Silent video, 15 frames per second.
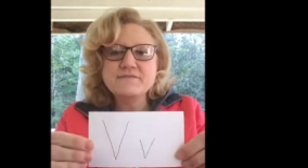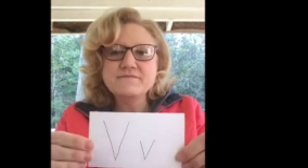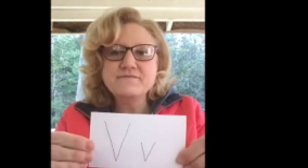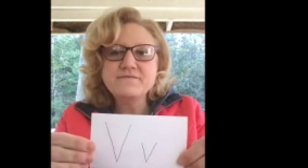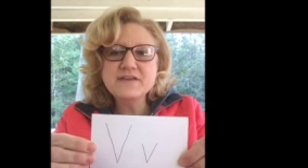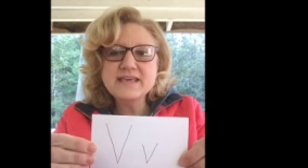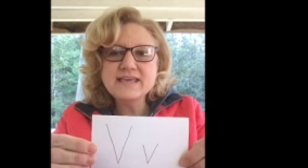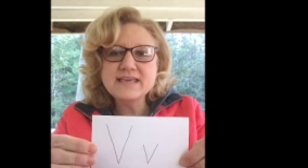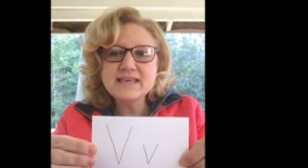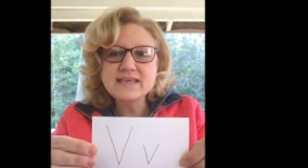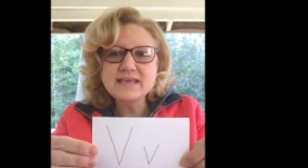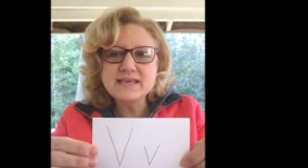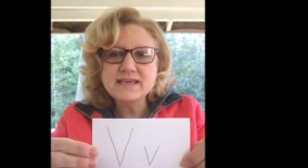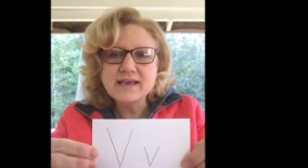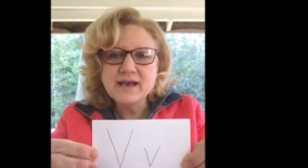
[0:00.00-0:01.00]

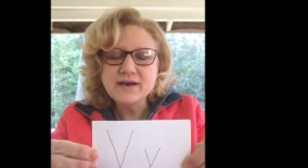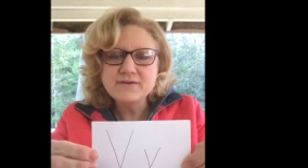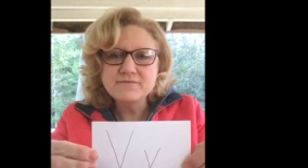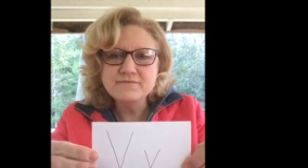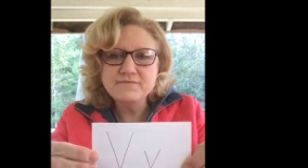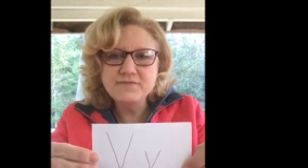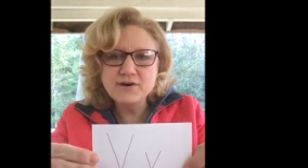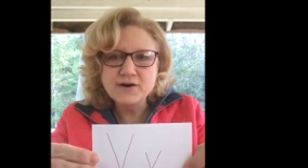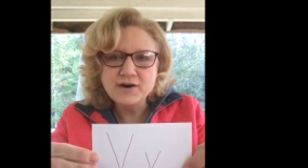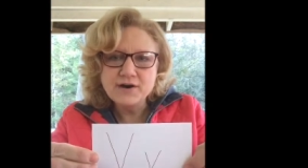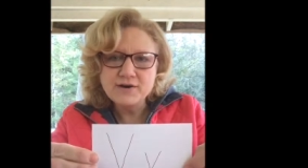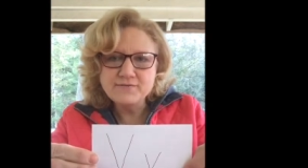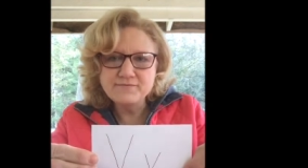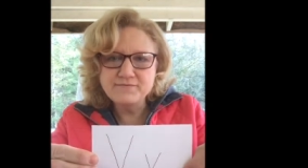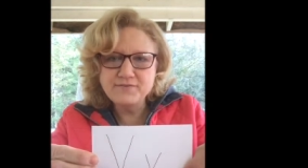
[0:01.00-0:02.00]
V, V,
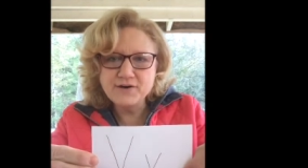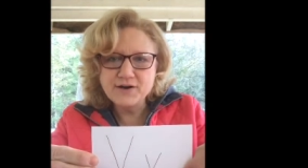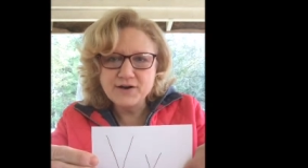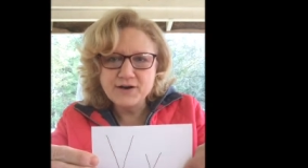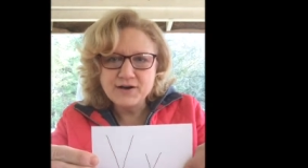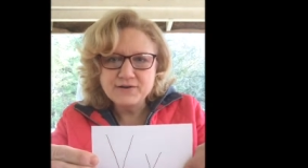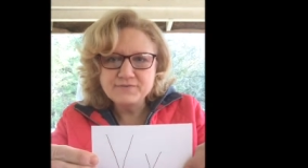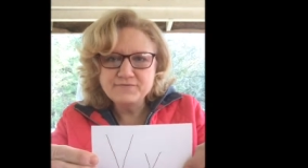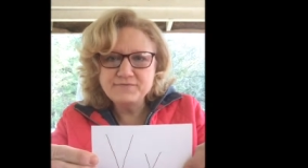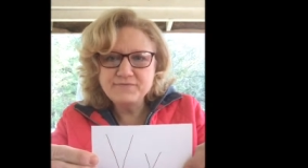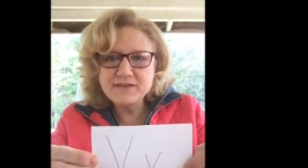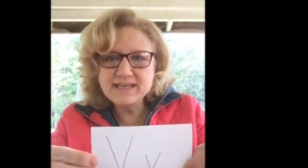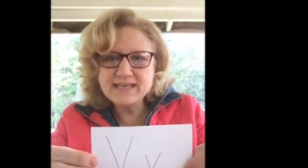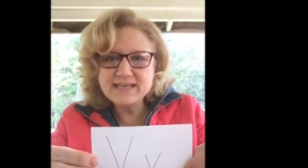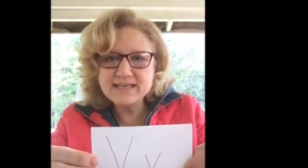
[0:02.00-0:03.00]
V,
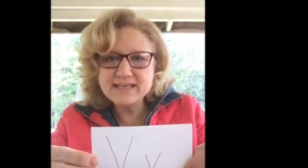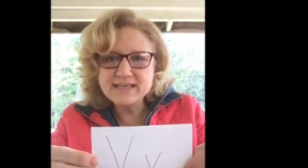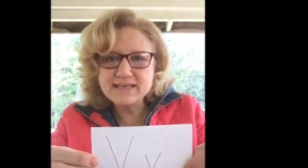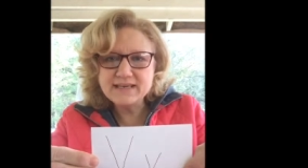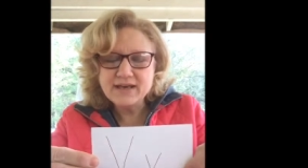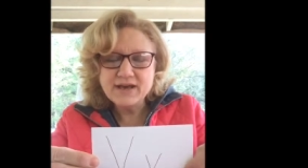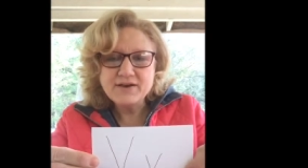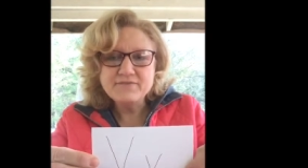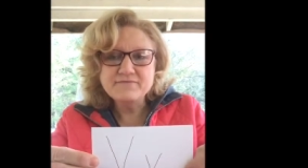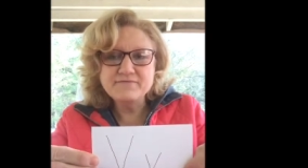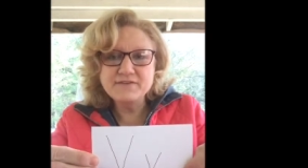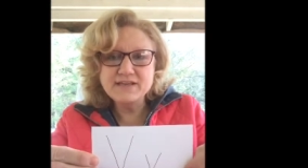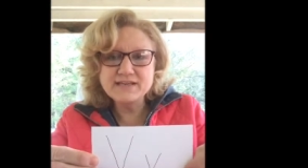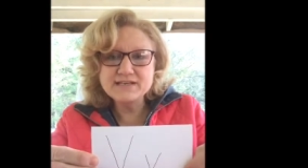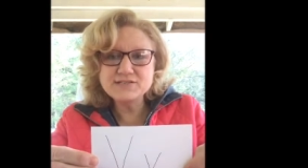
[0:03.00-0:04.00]
V.
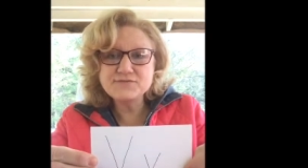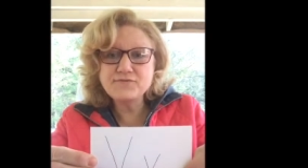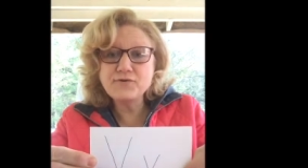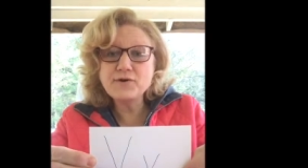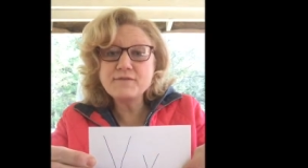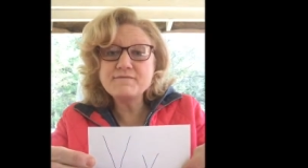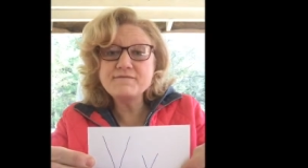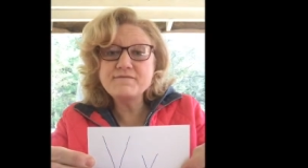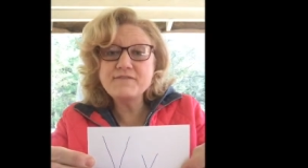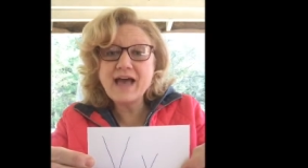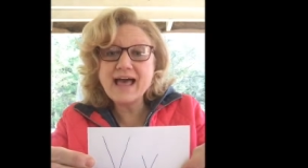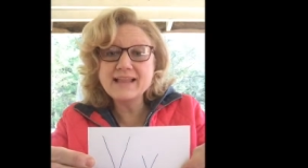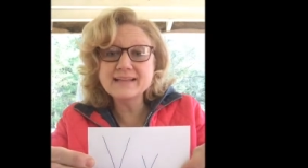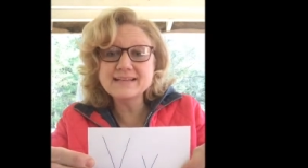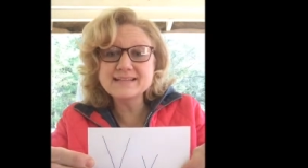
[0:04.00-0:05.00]
V is for
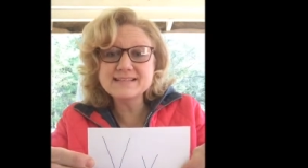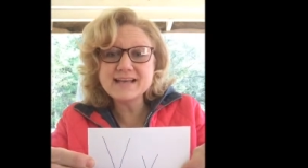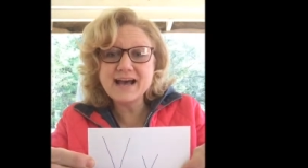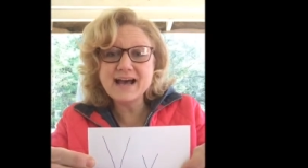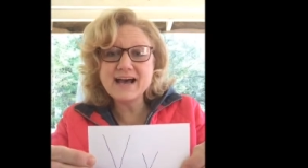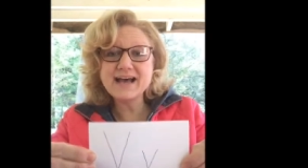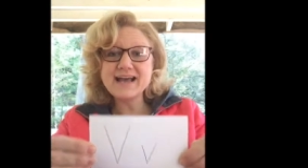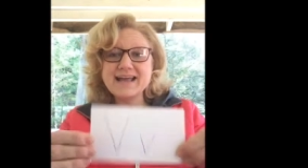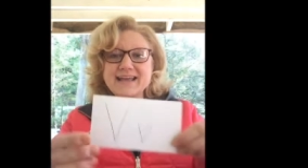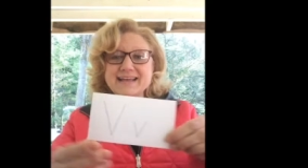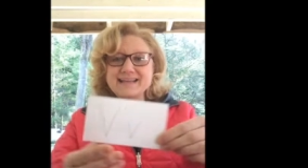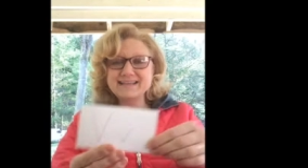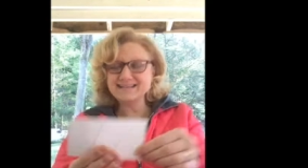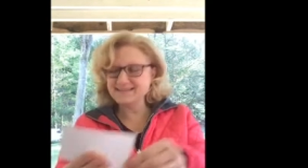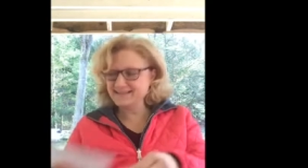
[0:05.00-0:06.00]

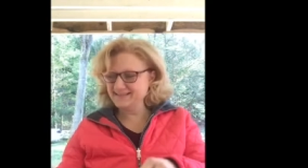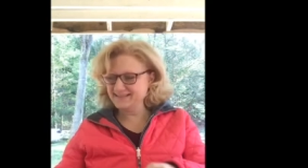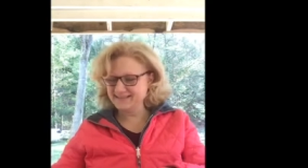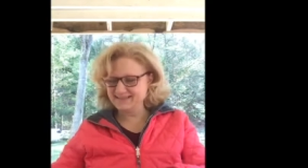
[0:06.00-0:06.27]
Valentine.